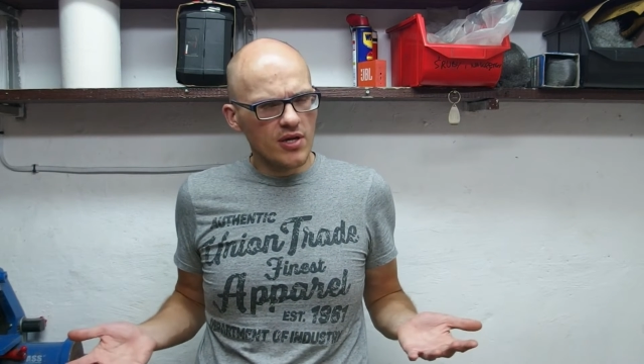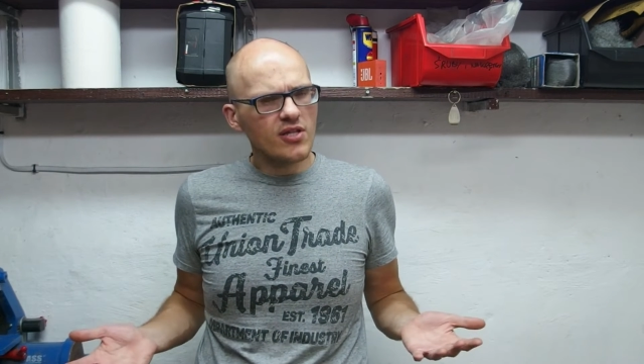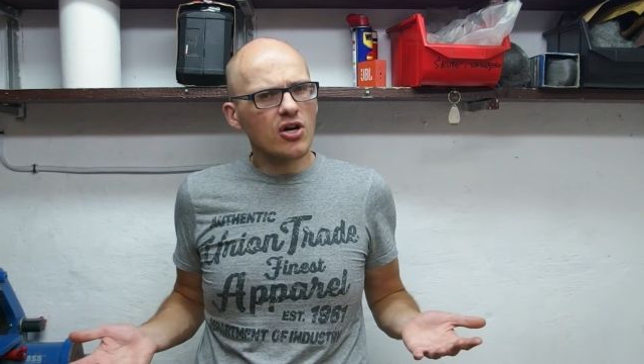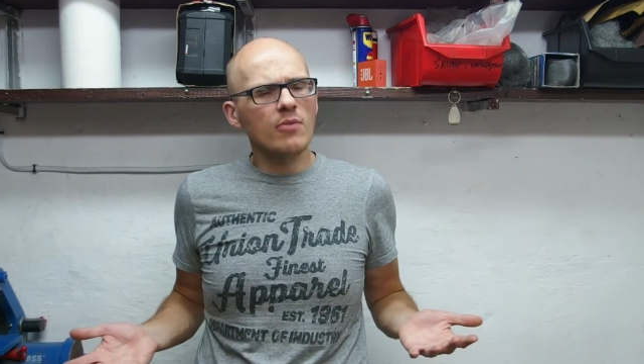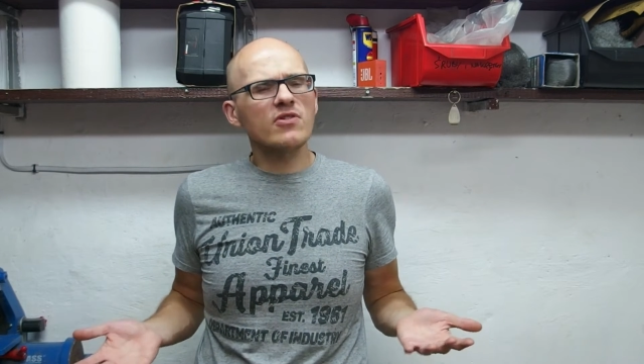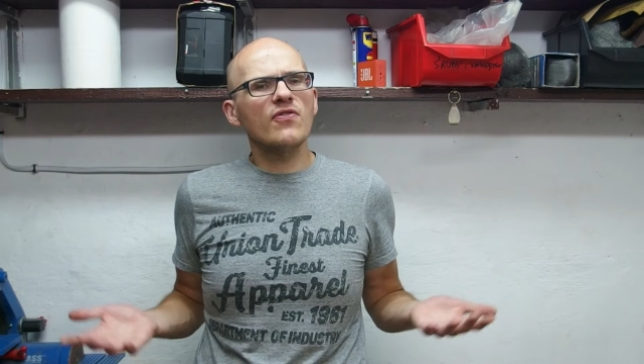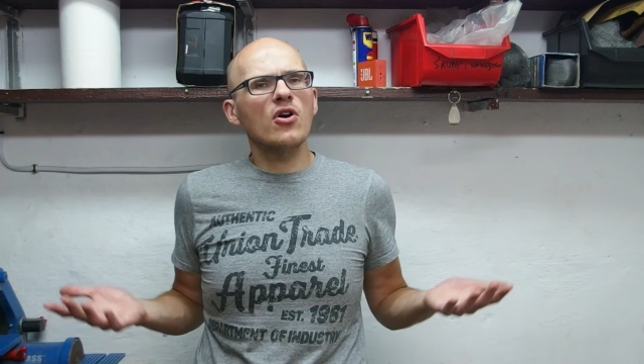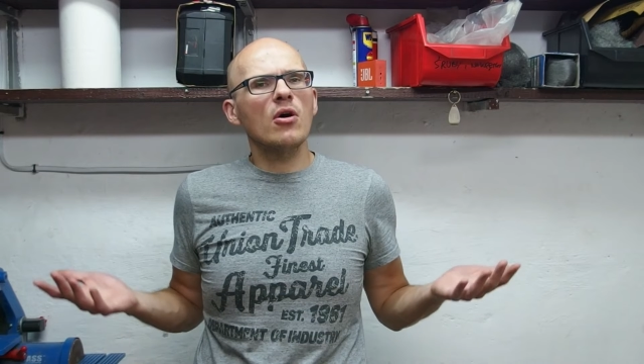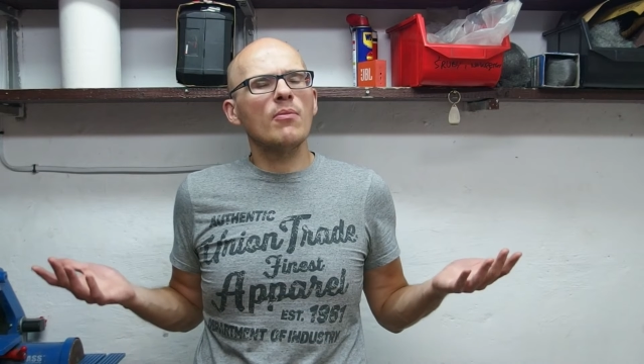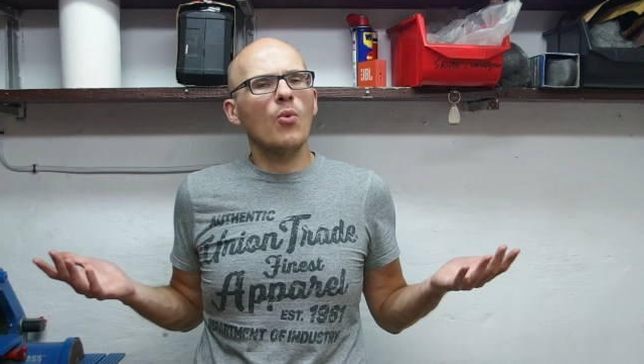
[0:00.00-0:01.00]
It comes
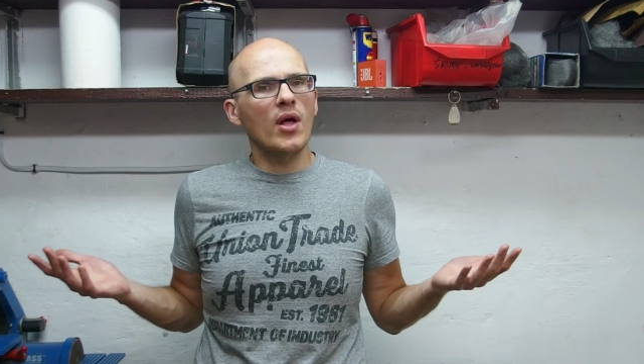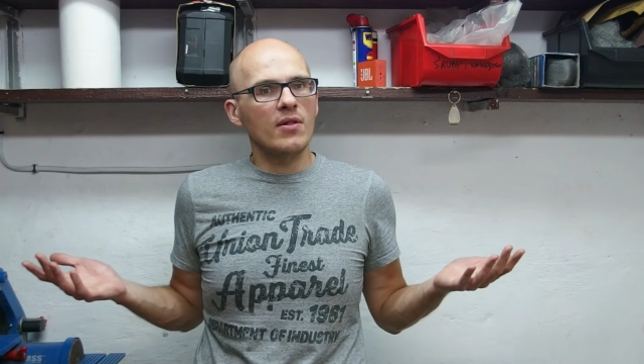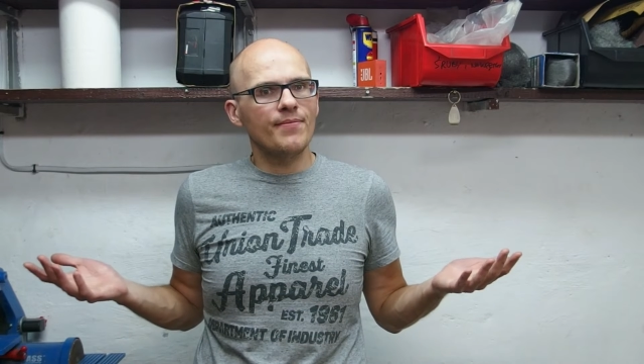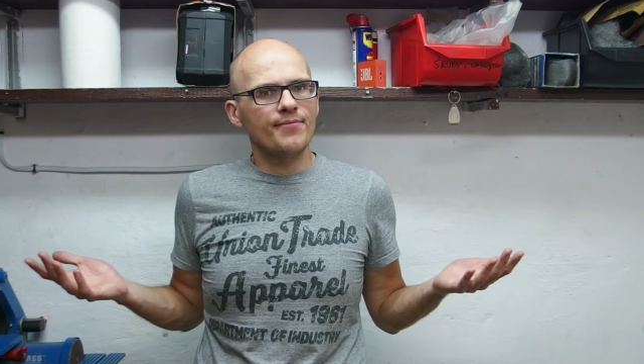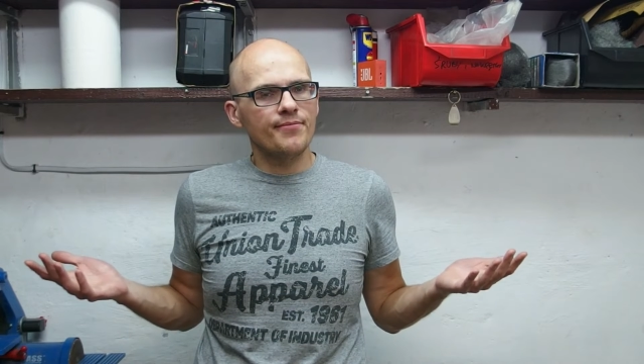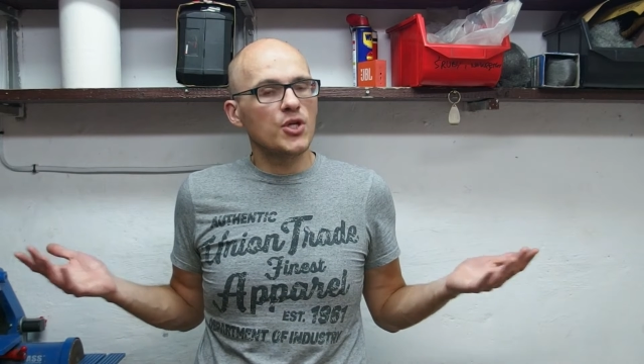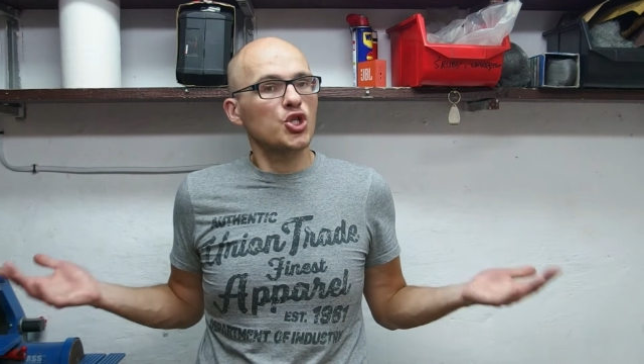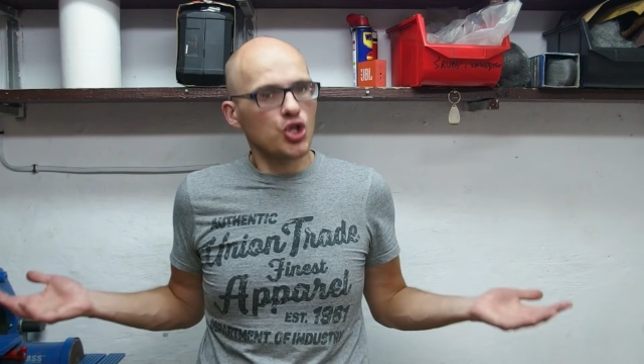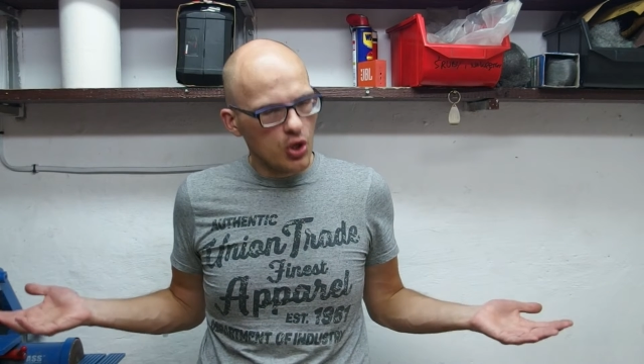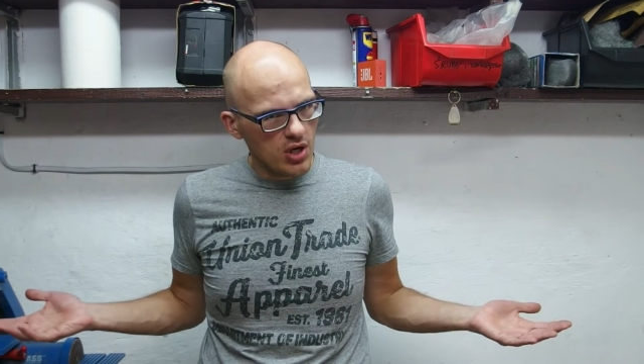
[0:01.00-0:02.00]
from, well, the
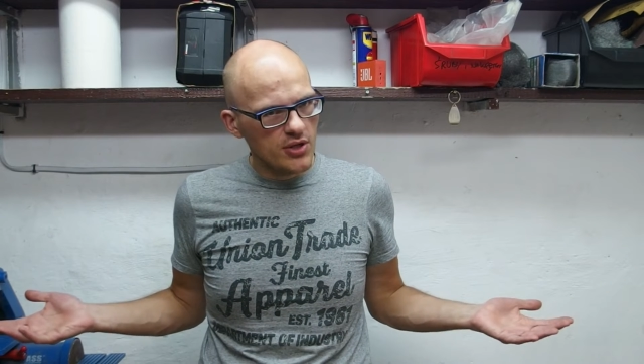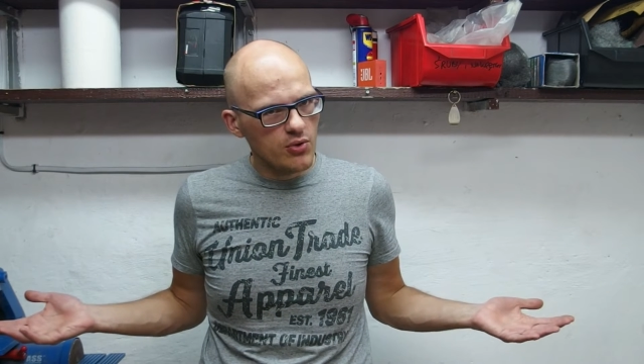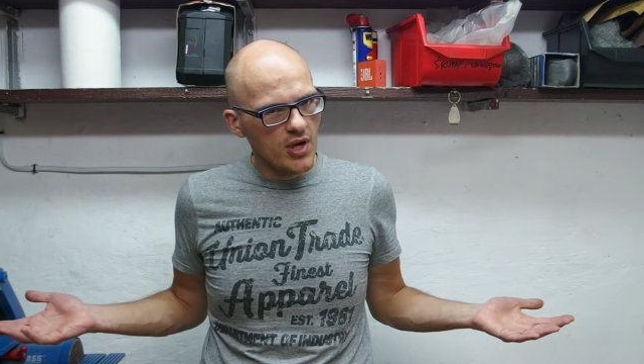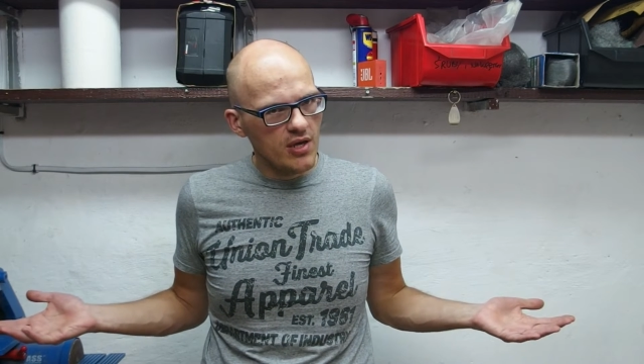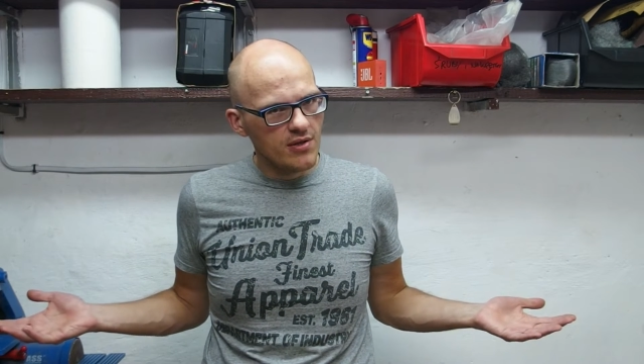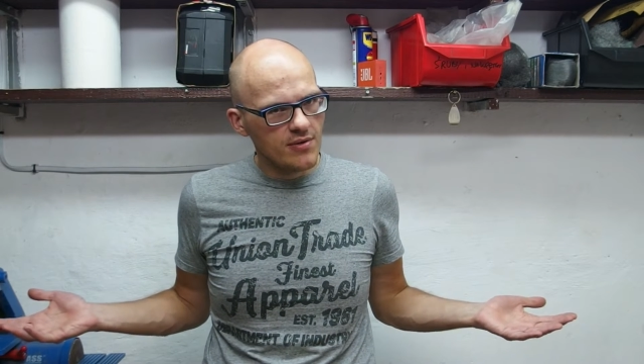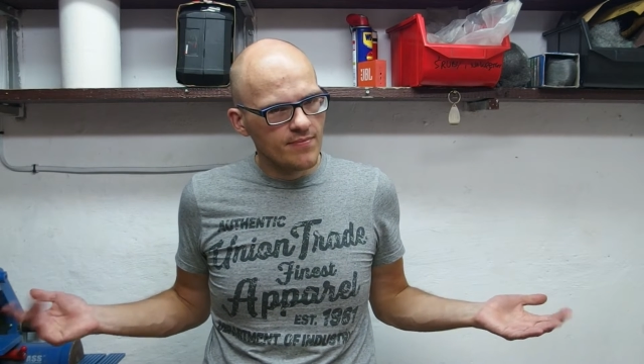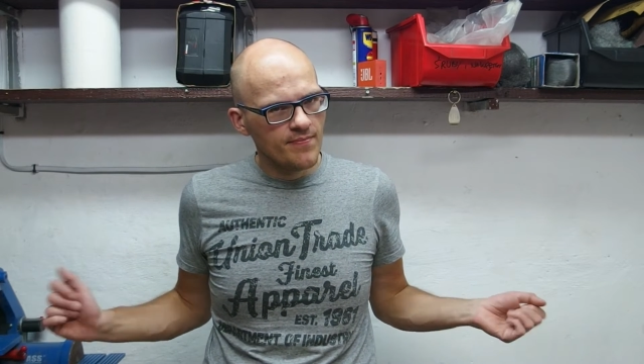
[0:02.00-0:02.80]
chocolate you ate.